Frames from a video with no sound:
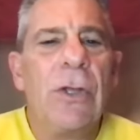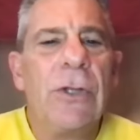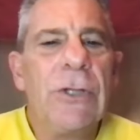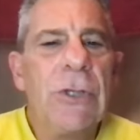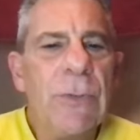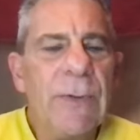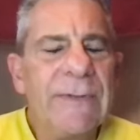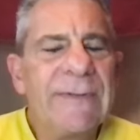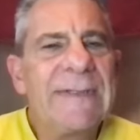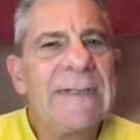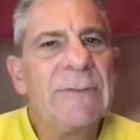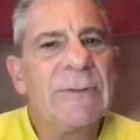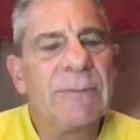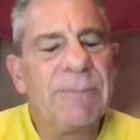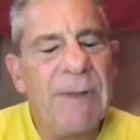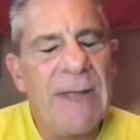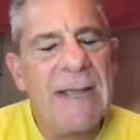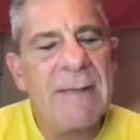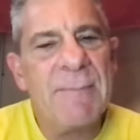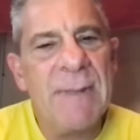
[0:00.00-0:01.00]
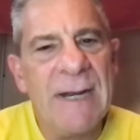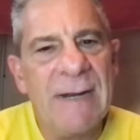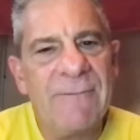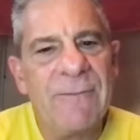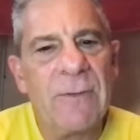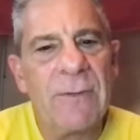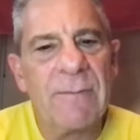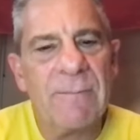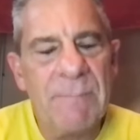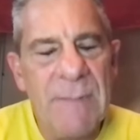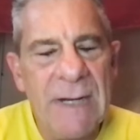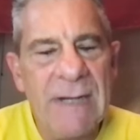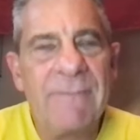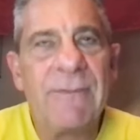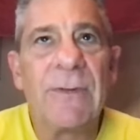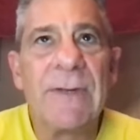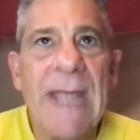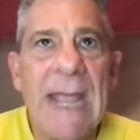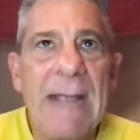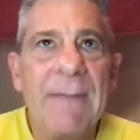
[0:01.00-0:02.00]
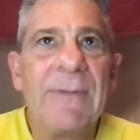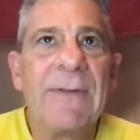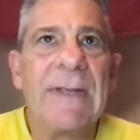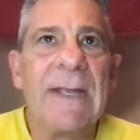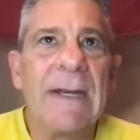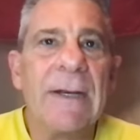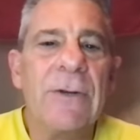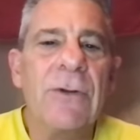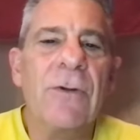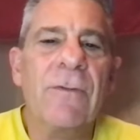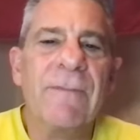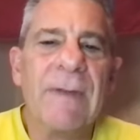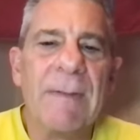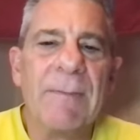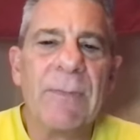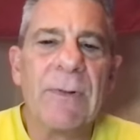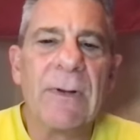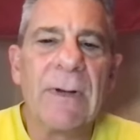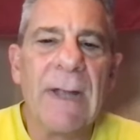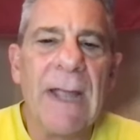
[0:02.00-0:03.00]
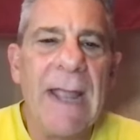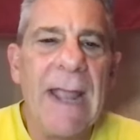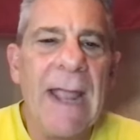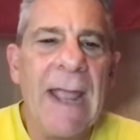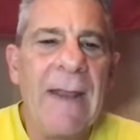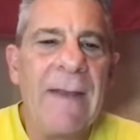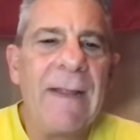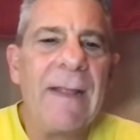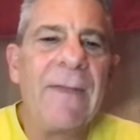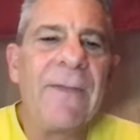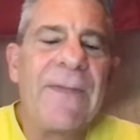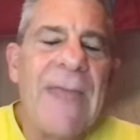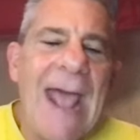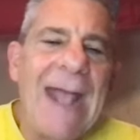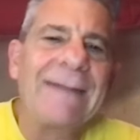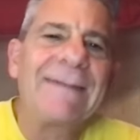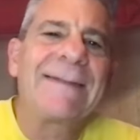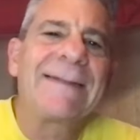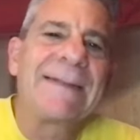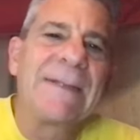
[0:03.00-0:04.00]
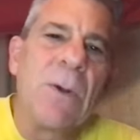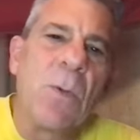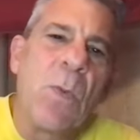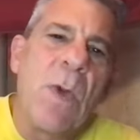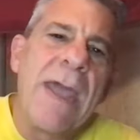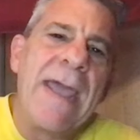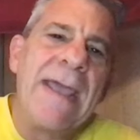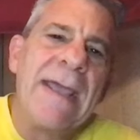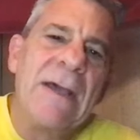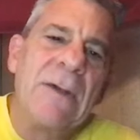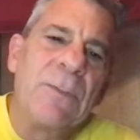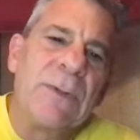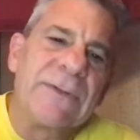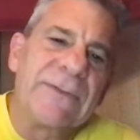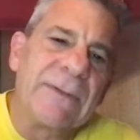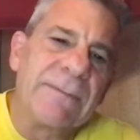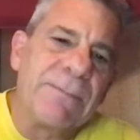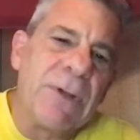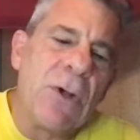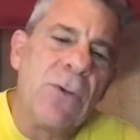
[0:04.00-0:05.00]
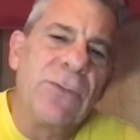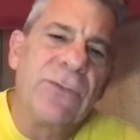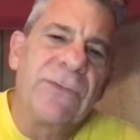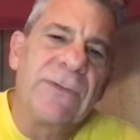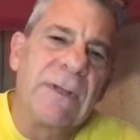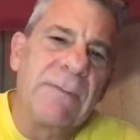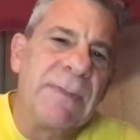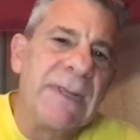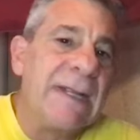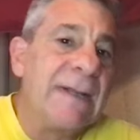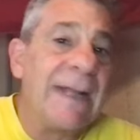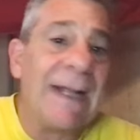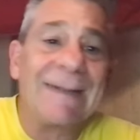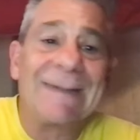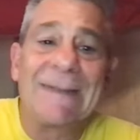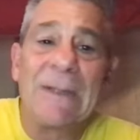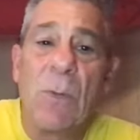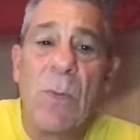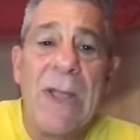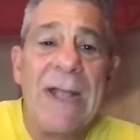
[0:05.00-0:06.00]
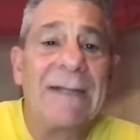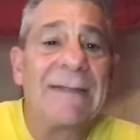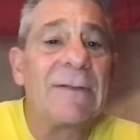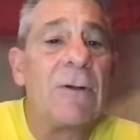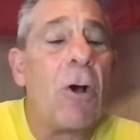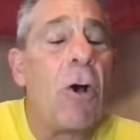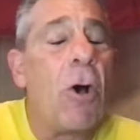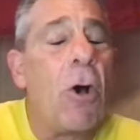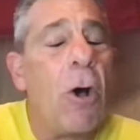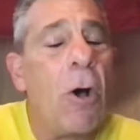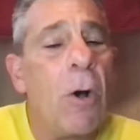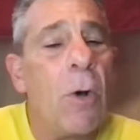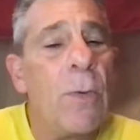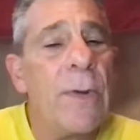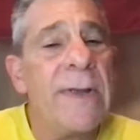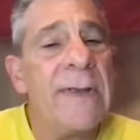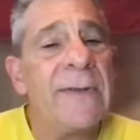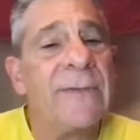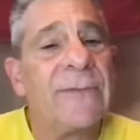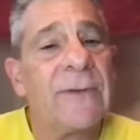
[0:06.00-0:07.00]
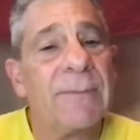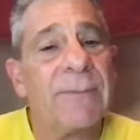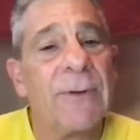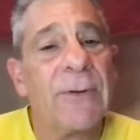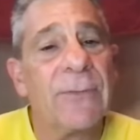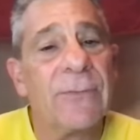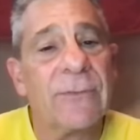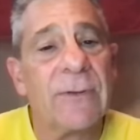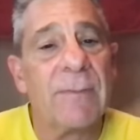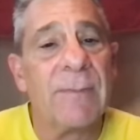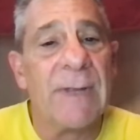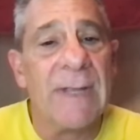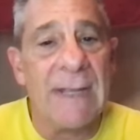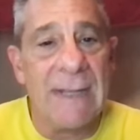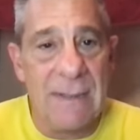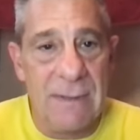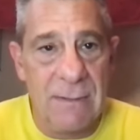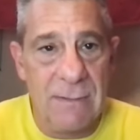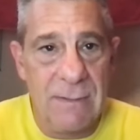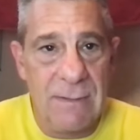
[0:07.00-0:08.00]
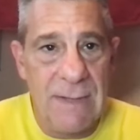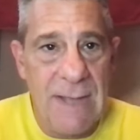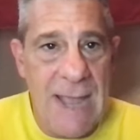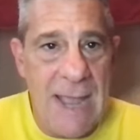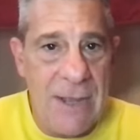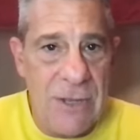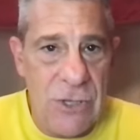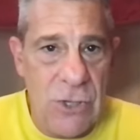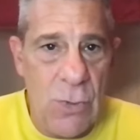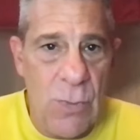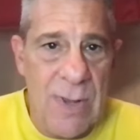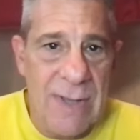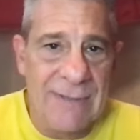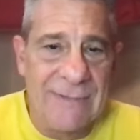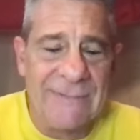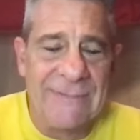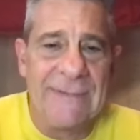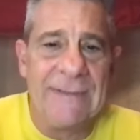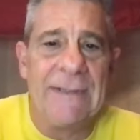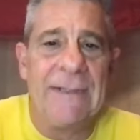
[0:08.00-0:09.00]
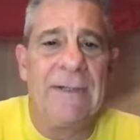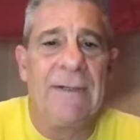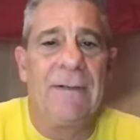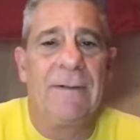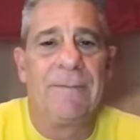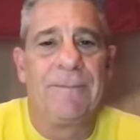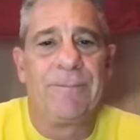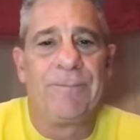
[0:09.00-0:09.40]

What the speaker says: USC was playing meaningful games again in November, and that's the way it was supposed to be. That's the way it's always supposed to be at USC.